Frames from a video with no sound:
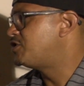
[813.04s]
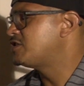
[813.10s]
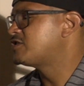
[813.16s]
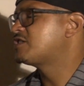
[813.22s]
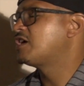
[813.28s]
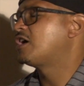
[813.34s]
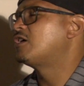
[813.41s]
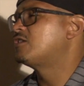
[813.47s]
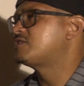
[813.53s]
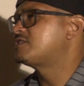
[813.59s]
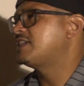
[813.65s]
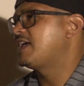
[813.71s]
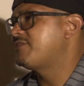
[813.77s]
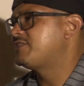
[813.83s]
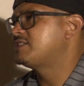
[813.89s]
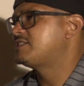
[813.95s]
Just turned
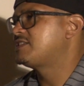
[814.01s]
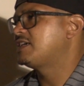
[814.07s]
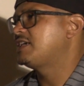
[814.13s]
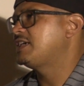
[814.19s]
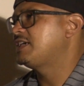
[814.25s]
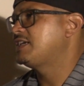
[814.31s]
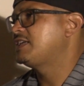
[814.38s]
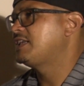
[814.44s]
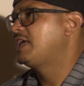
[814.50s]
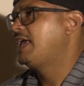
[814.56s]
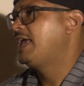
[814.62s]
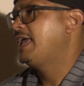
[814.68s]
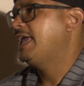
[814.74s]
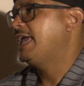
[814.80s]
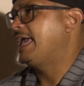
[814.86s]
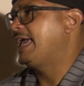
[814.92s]
17.
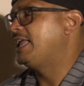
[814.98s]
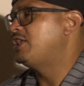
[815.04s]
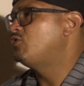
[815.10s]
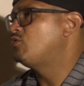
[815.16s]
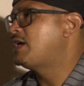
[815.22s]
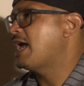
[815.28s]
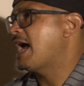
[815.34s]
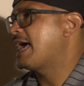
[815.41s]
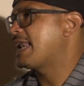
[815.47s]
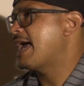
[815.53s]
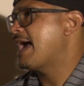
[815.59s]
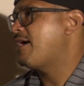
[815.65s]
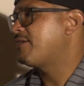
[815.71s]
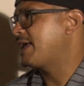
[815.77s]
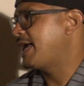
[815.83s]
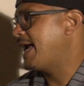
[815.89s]
And you got out